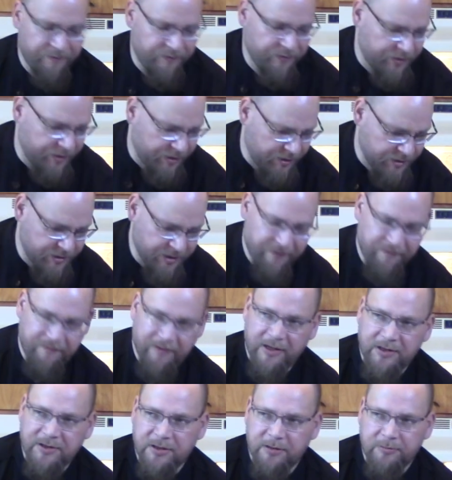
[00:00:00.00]
for things like
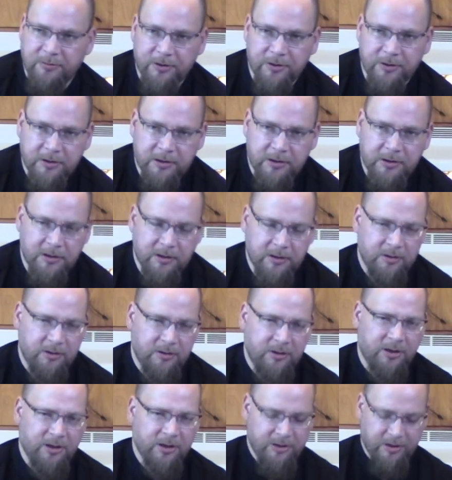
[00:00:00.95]
vegetables.
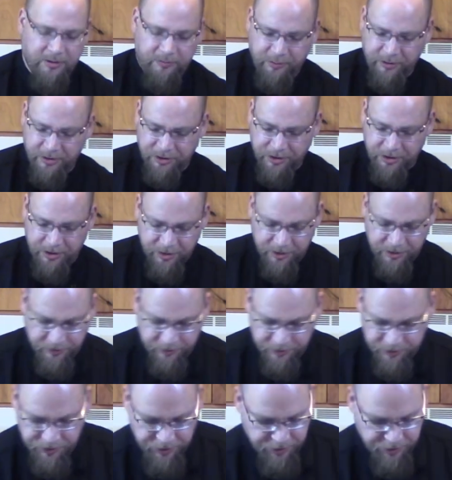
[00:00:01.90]
Because what you can do is you